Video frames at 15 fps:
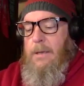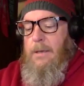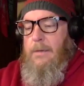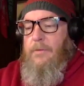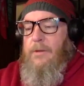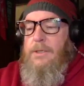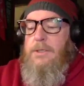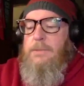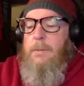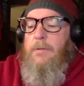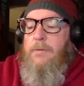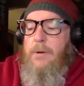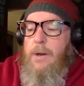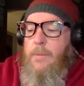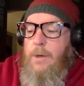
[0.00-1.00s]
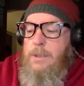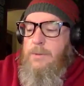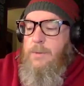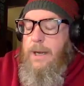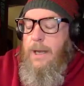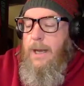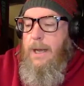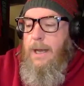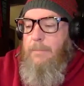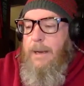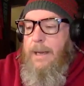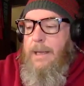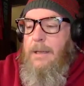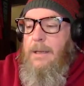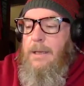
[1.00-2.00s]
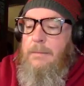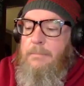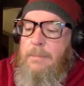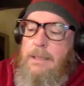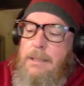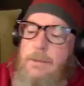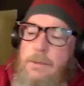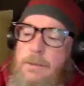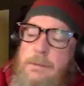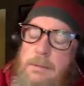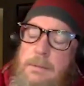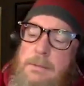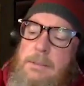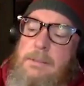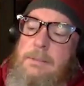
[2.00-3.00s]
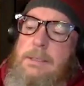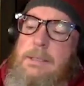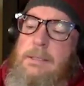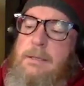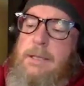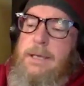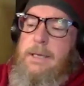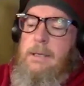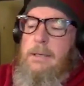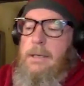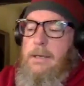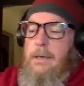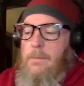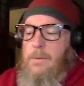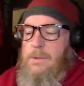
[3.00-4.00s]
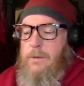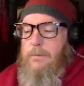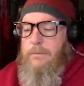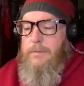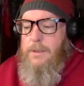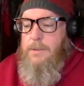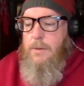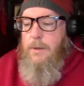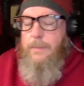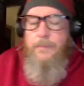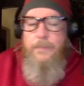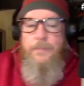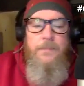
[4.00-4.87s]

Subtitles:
Excuse me, 31-20. I had my little thing here was over the score.